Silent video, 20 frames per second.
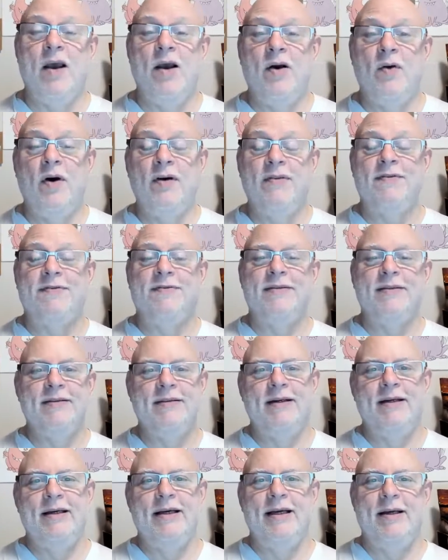Woof!
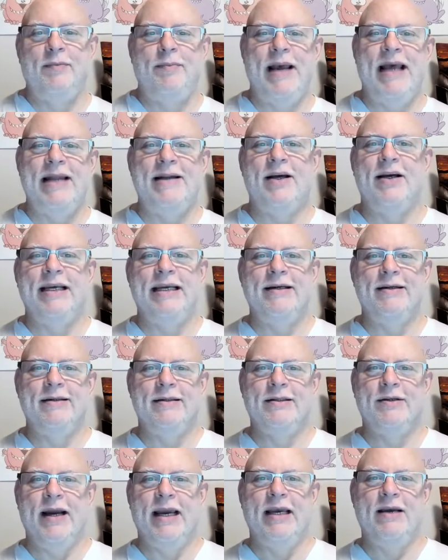Bad Dog
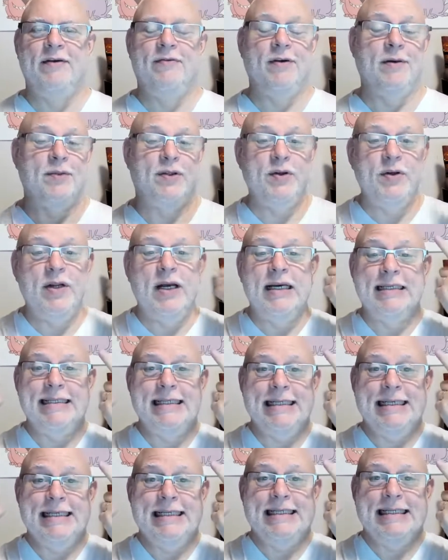here, Craig from Two Dogs
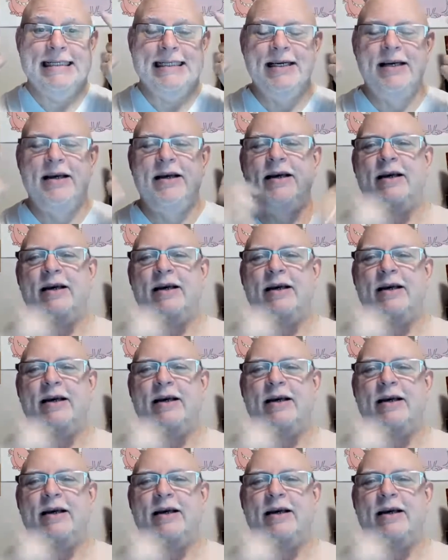Digs.